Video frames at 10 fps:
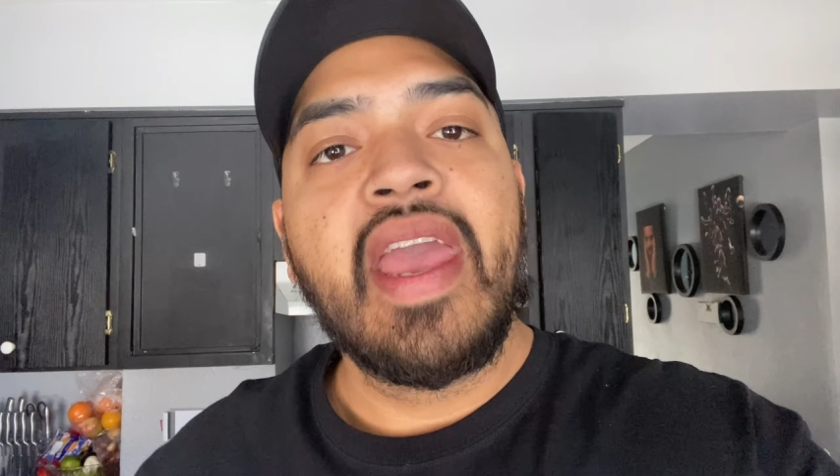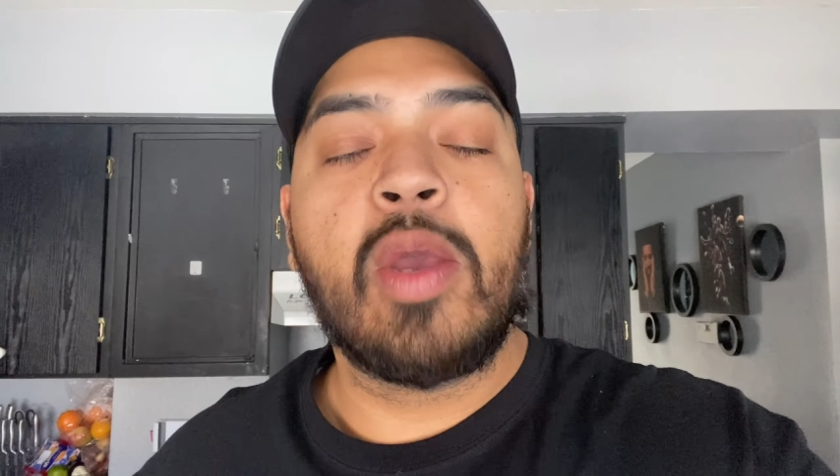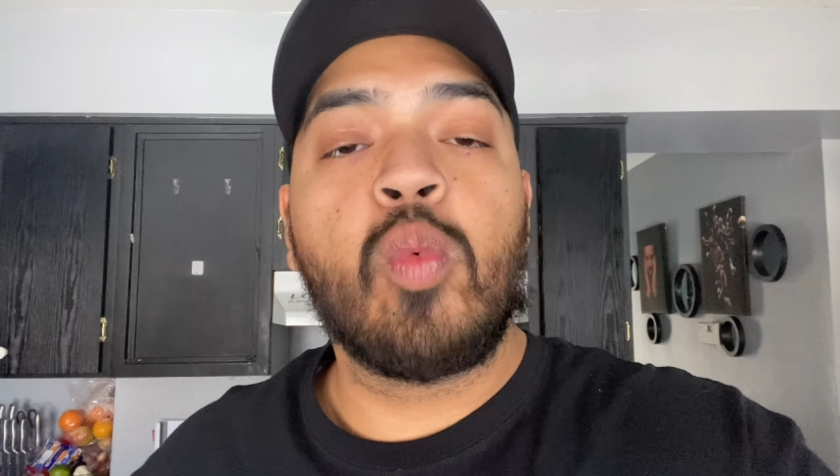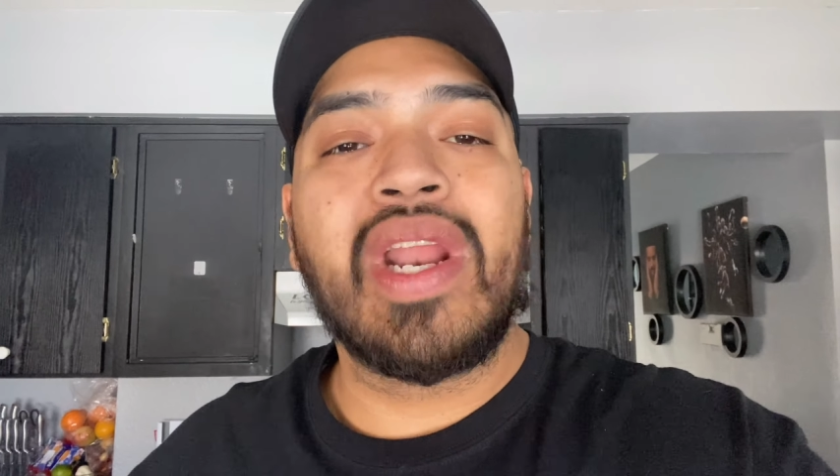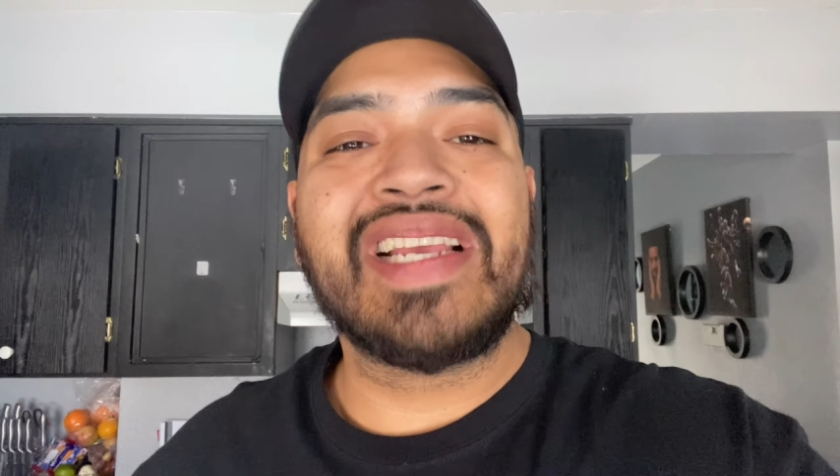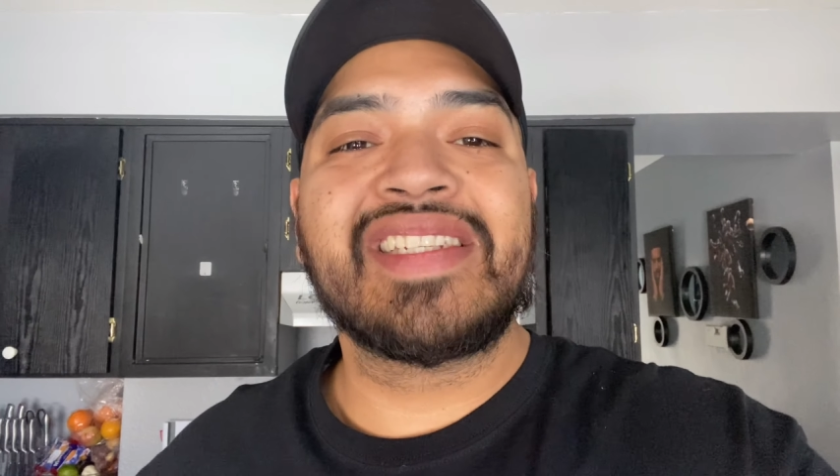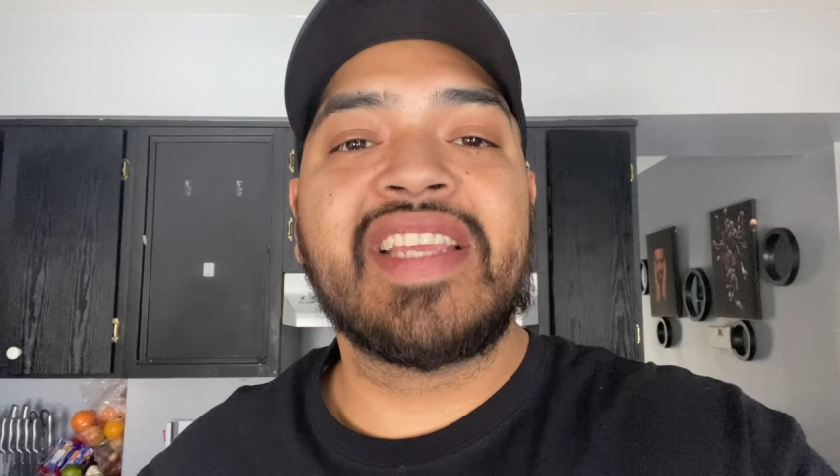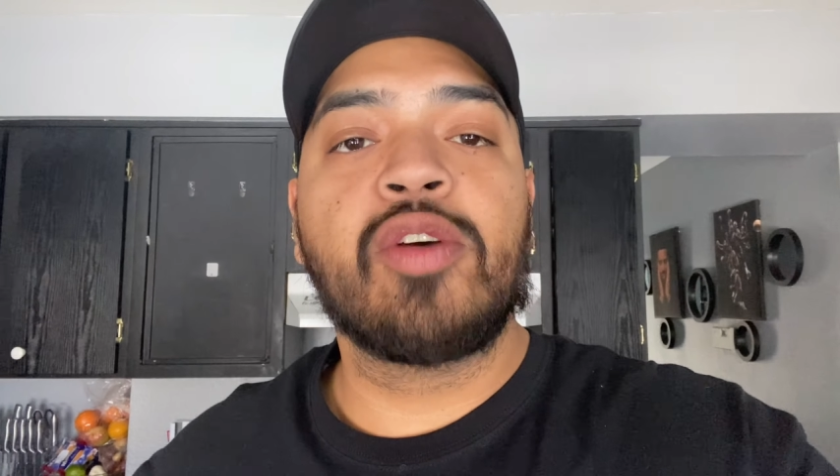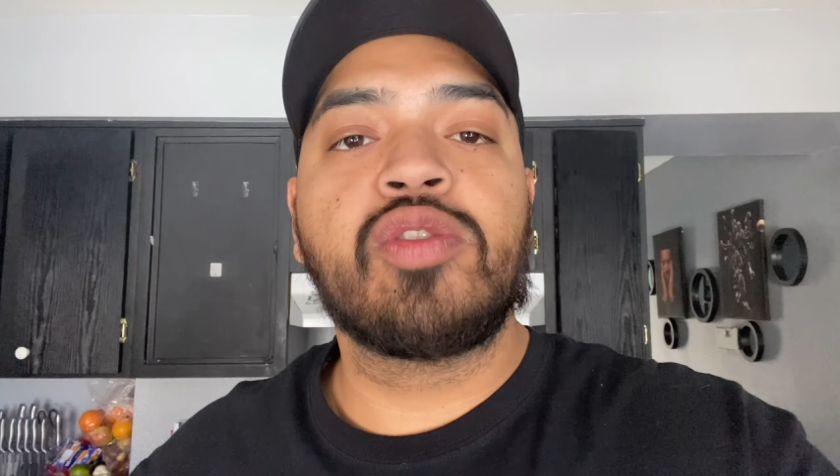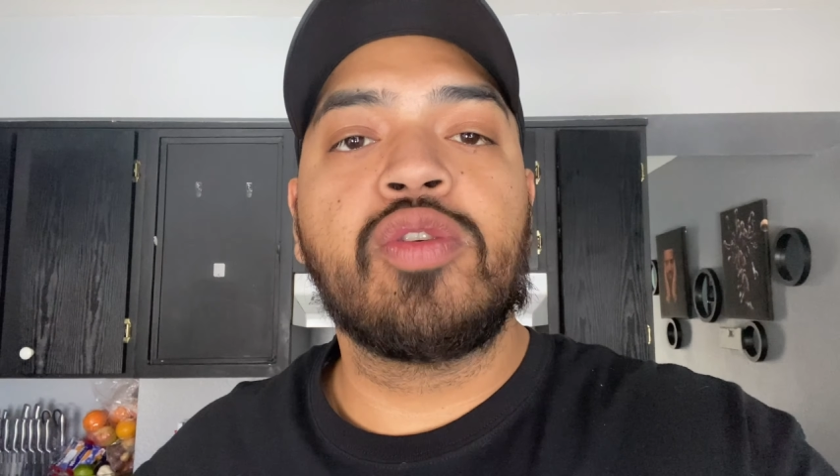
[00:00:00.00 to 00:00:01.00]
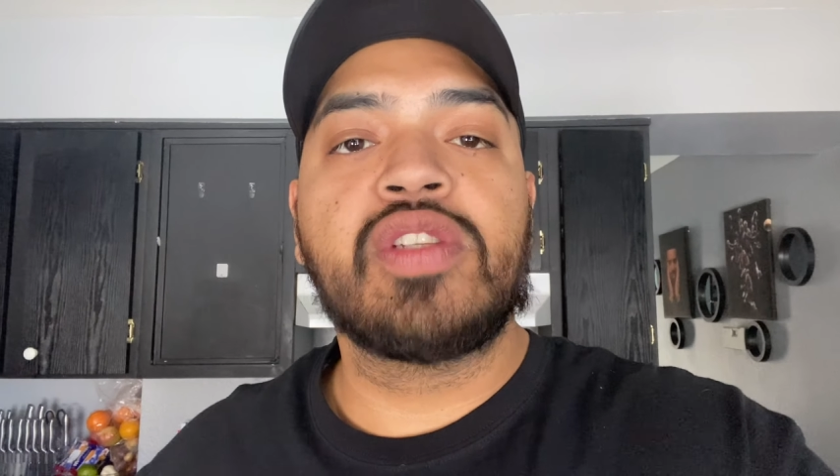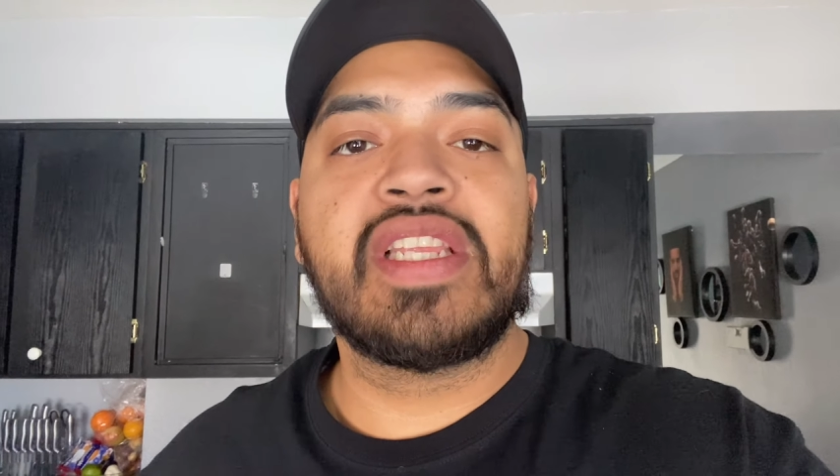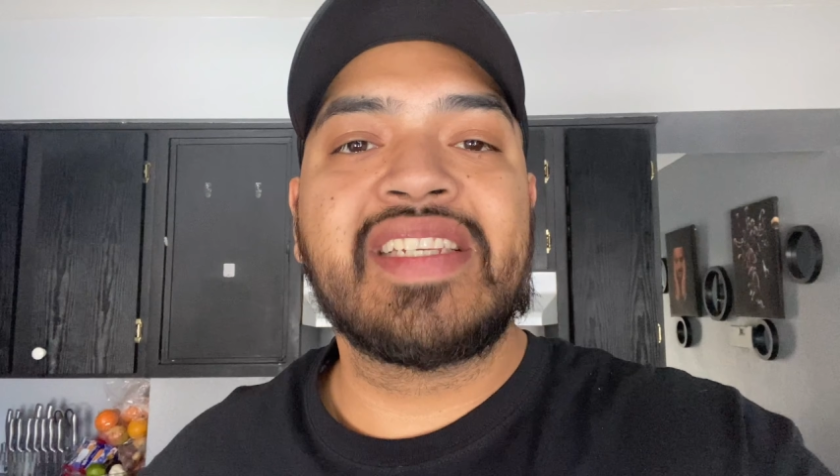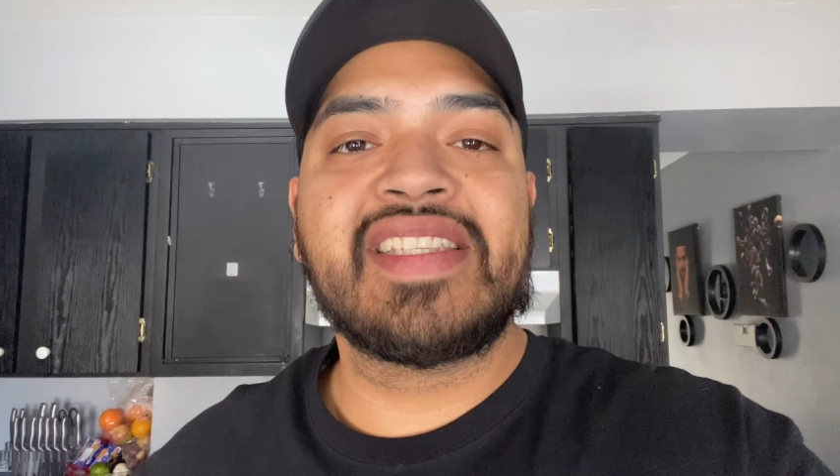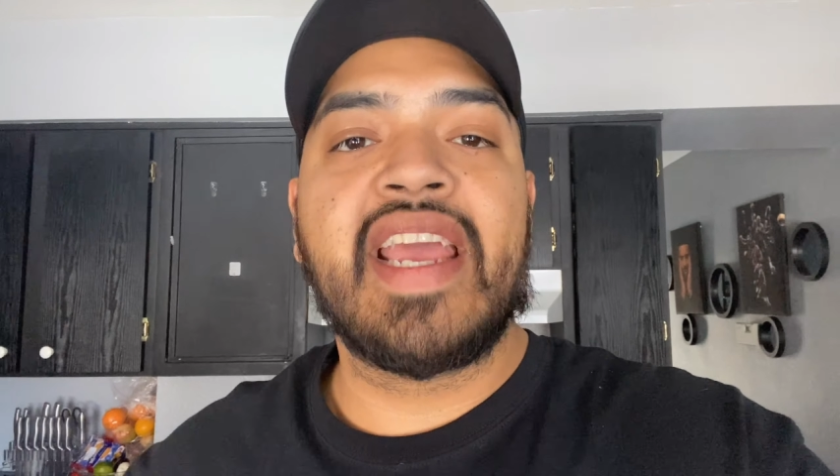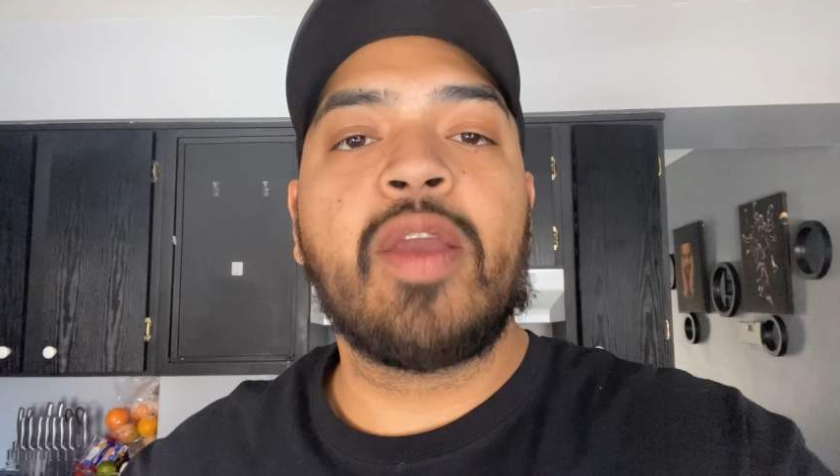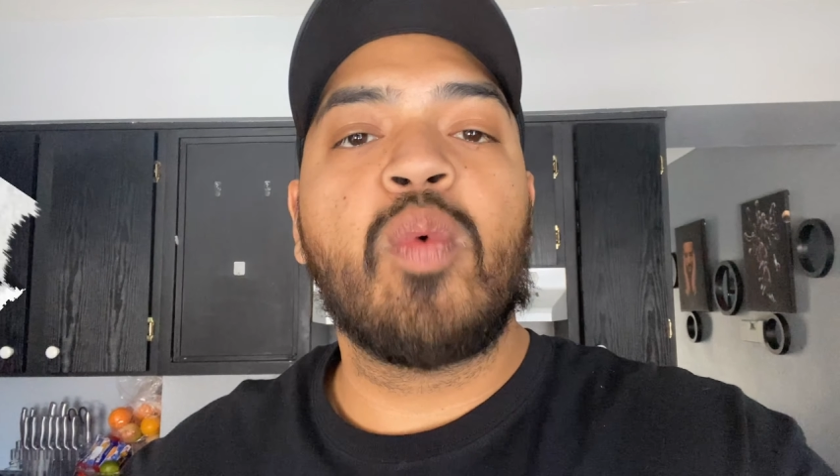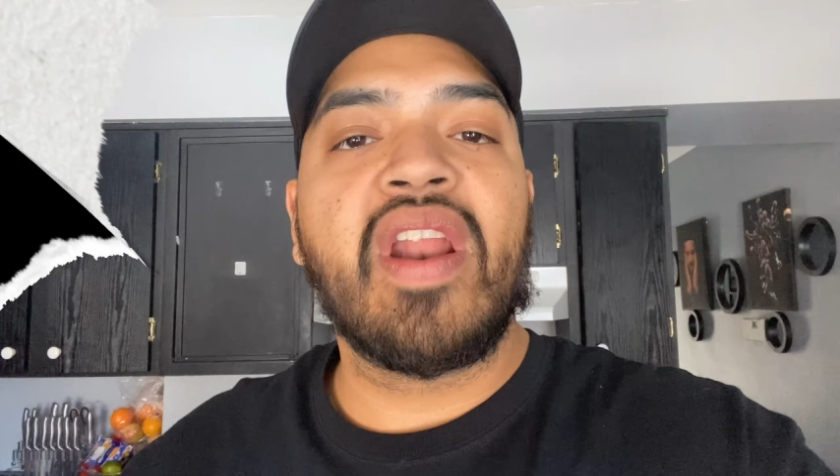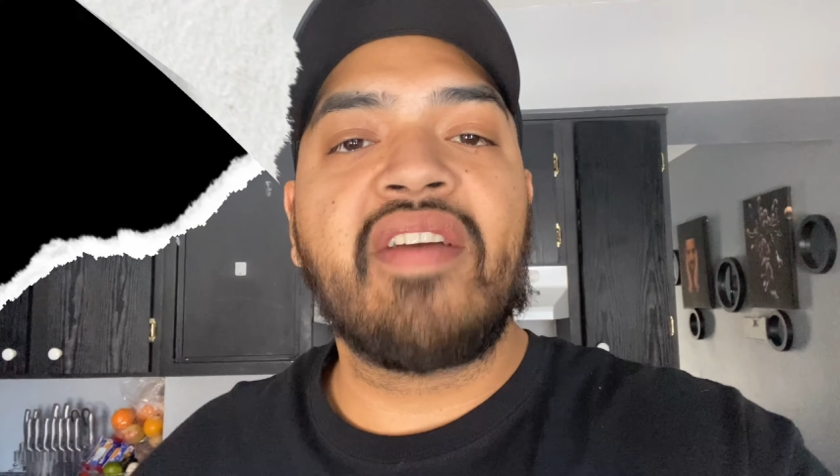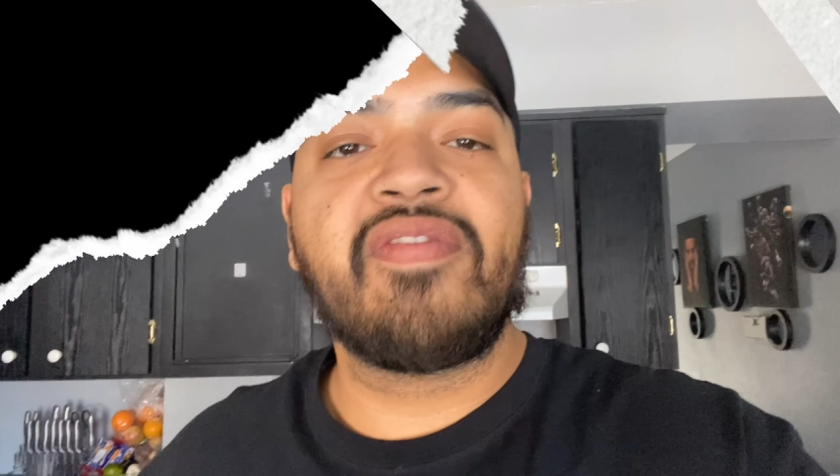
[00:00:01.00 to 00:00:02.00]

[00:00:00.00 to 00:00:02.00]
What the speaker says: and what I still do to this day when I